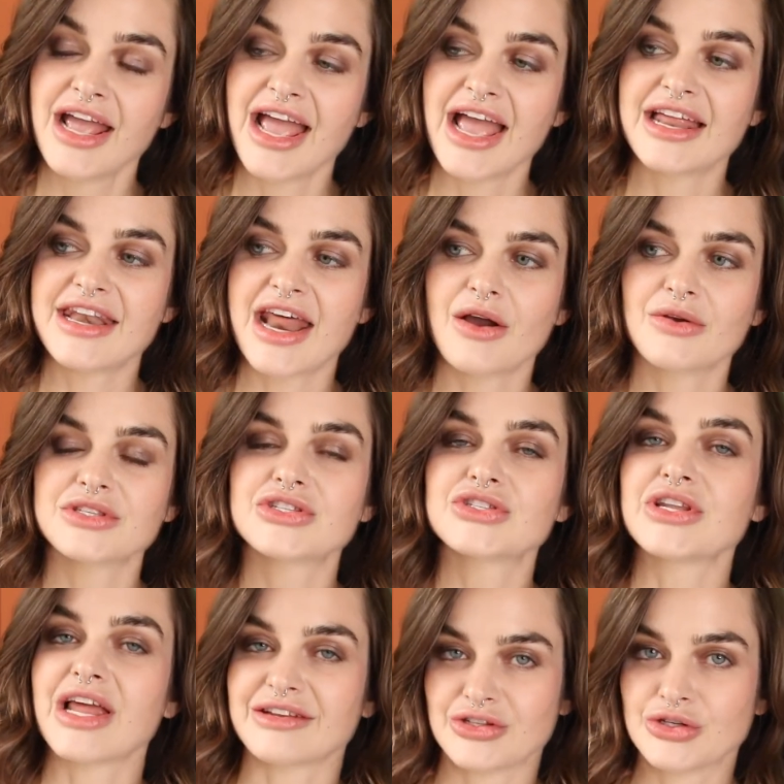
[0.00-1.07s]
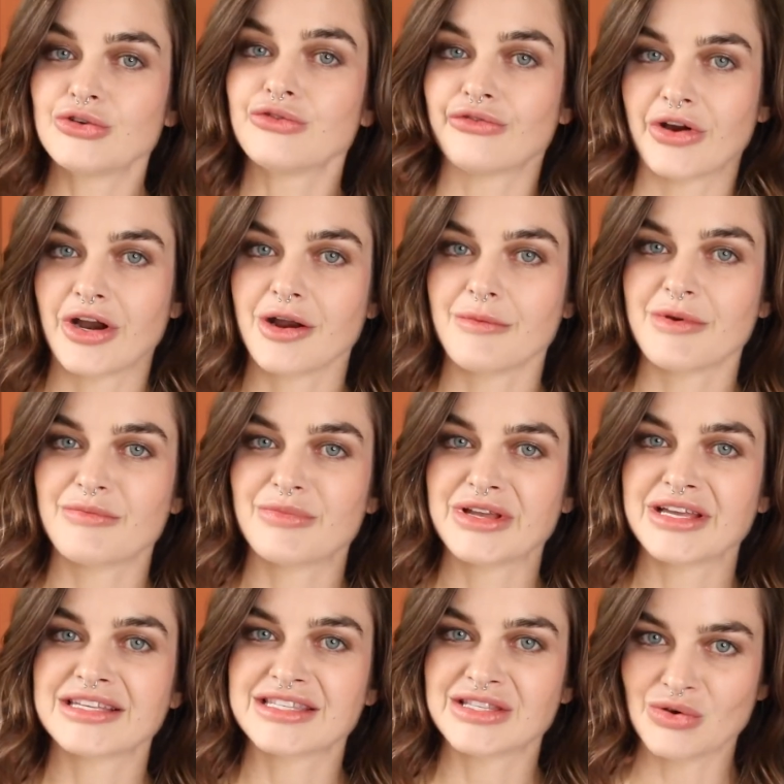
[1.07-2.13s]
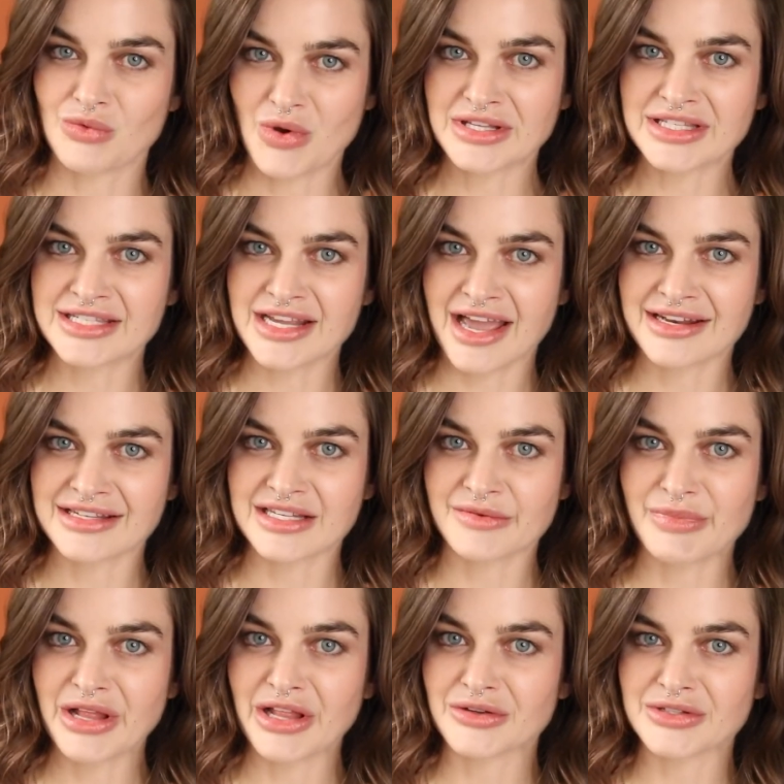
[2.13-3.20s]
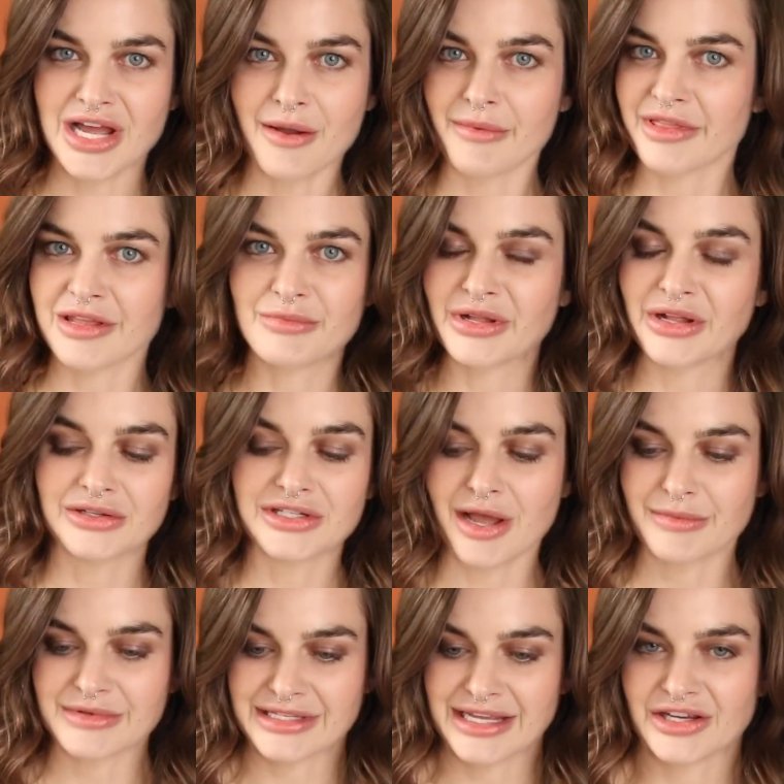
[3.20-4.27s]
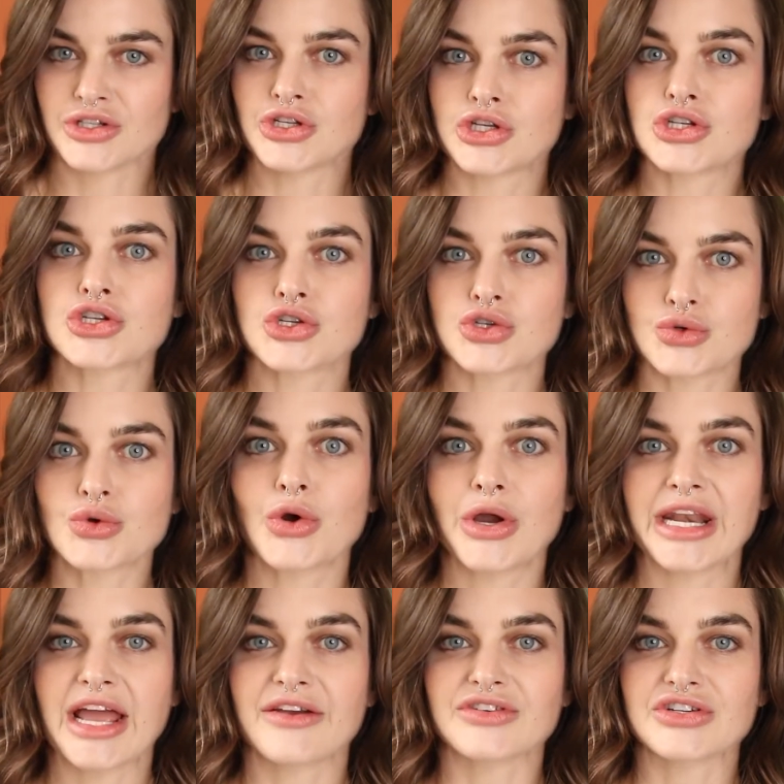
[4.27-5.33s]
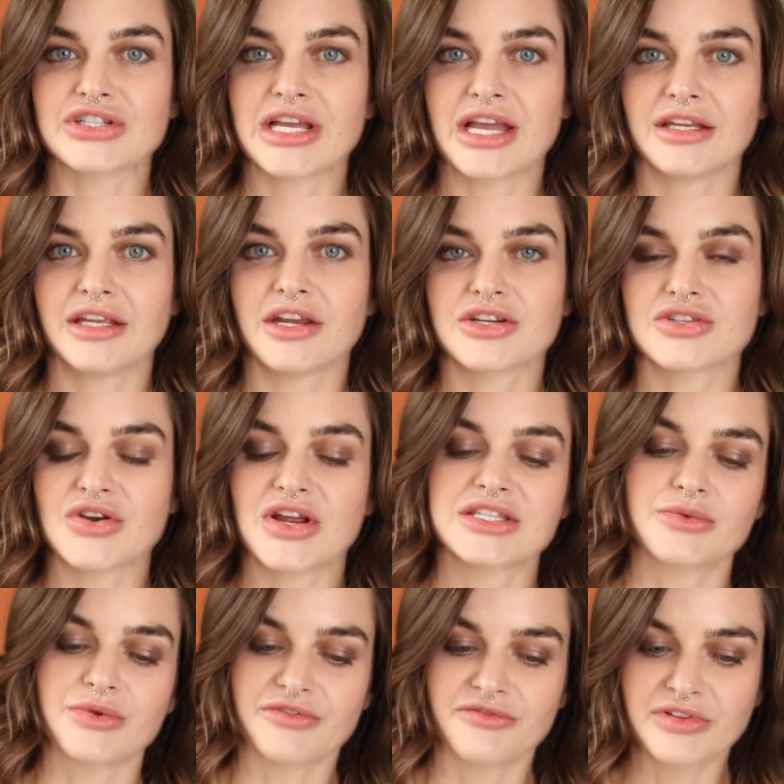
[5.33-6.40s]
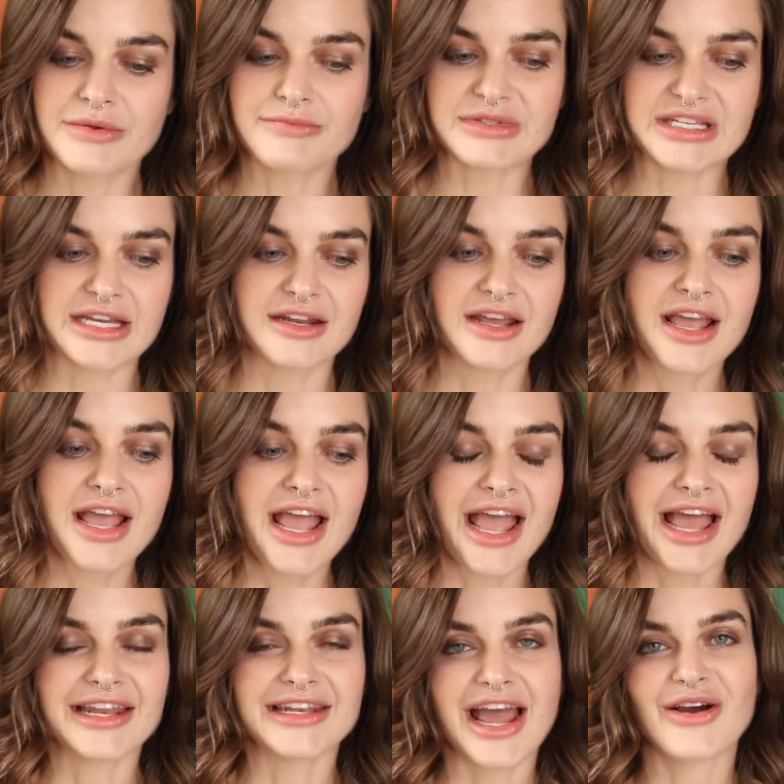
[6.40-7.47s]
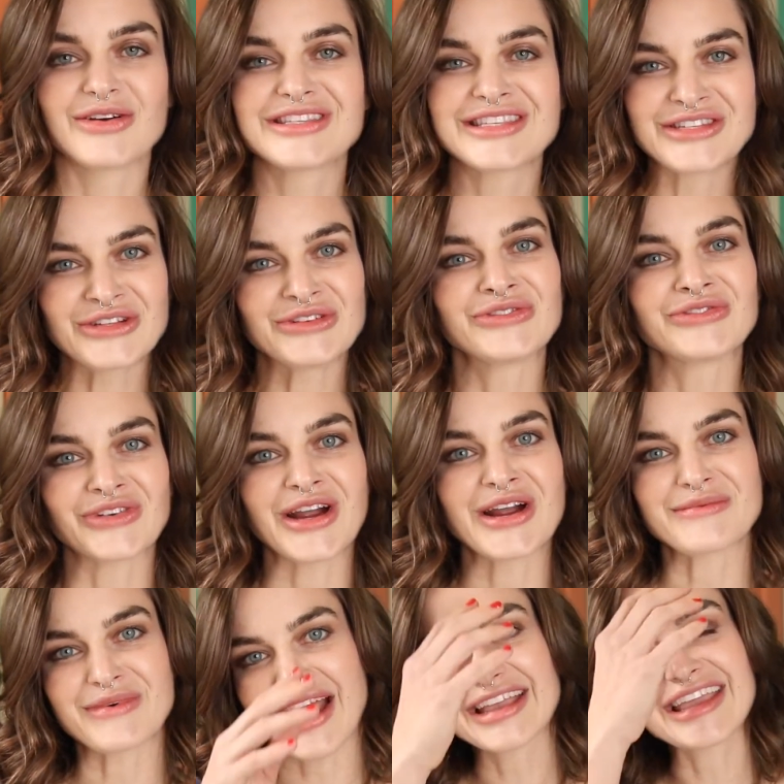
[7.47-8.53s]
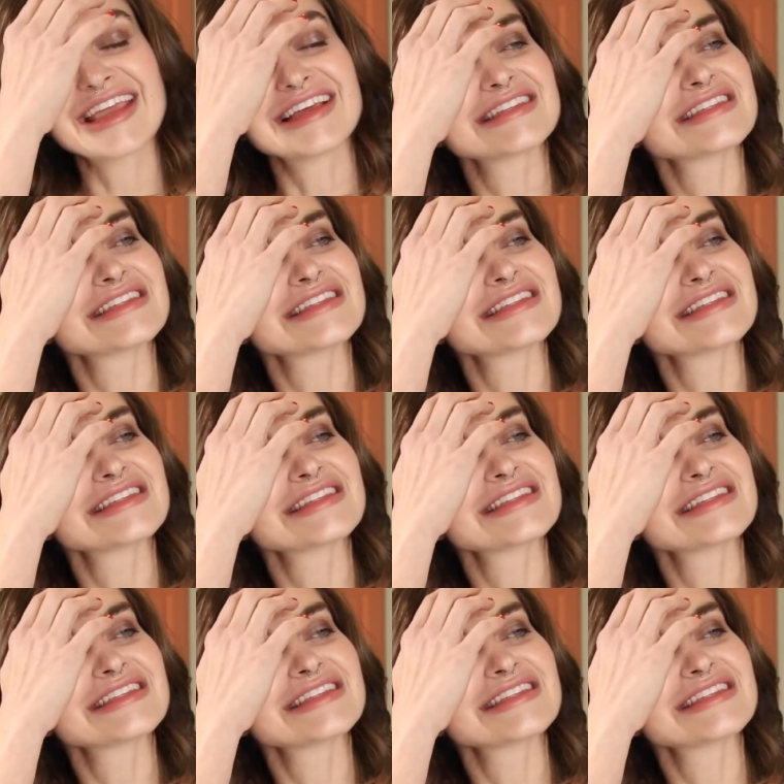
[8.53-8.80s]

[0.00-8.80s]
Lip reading: and now it's too firm because the one side is a pillow top and the pillow top is like destroyed after 10 years, right? So we flipped it and now it's too firm. I can't